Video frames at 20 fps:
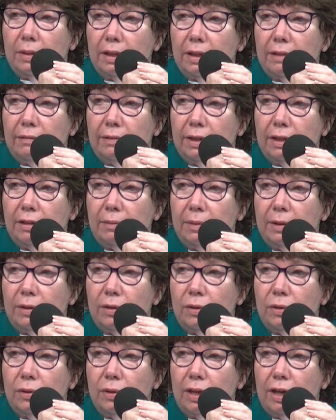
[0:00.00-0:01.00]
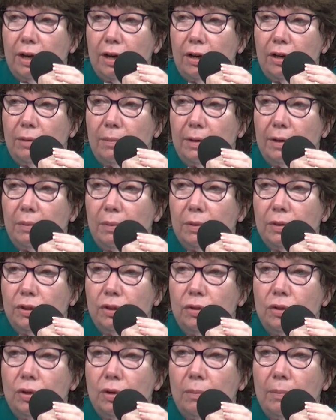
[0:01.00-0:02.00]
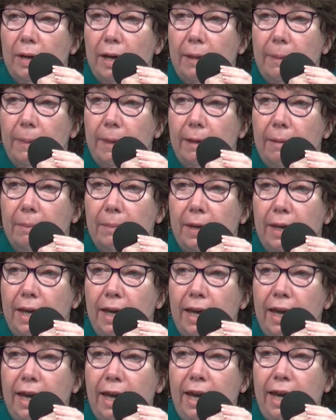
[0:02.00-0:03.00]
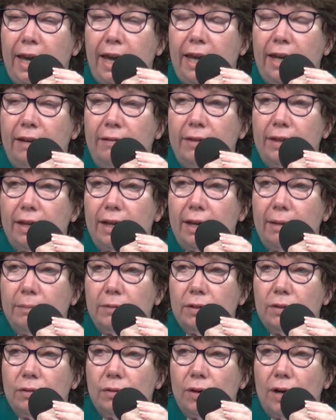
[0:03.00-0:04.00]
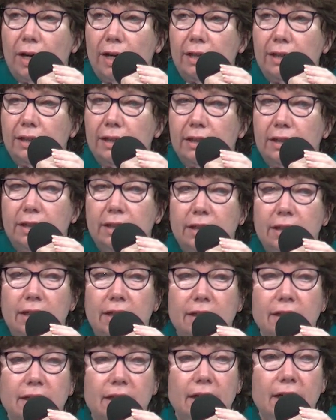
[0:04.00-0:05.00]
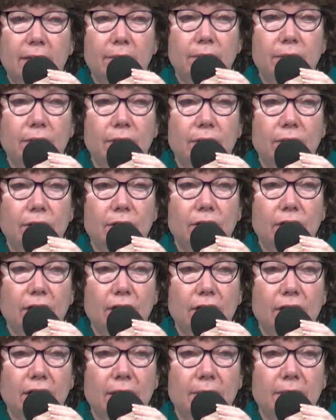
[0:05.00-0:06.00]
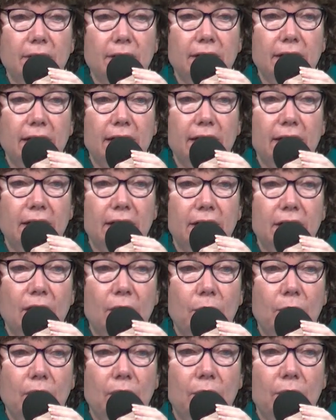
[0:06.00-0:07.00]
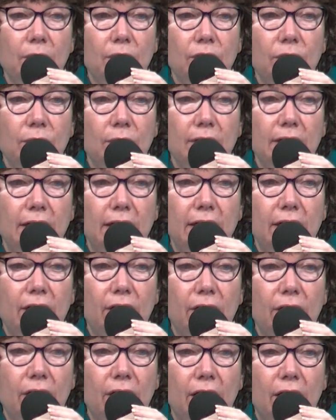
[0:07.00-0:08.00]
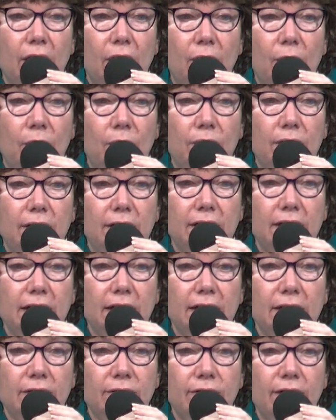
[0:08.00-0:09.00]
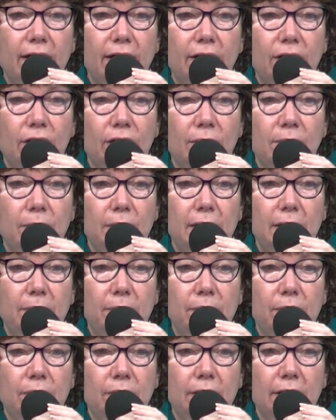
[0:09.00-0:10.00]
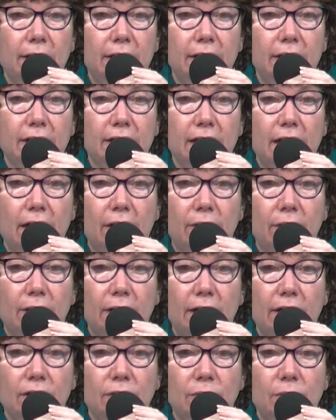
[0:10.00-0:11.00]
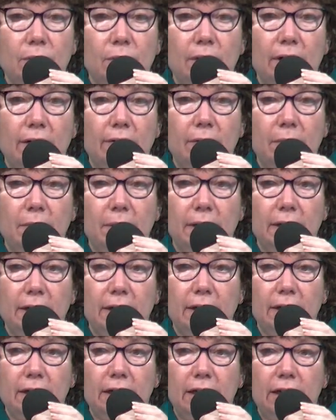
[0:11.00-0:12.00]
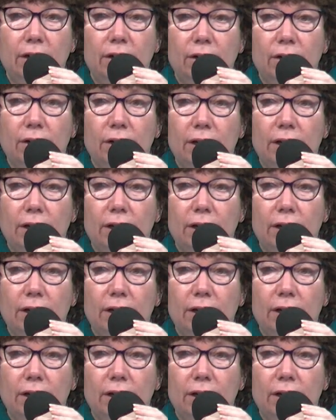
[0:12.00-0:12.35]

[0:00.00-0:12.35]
they've done, no matter who they are, no matter what you know about them. And if they come to Christ, it's not up to you to judge them and say, no, we don't want you in here with these nice, fine looking people in this congregation. We want everybody here.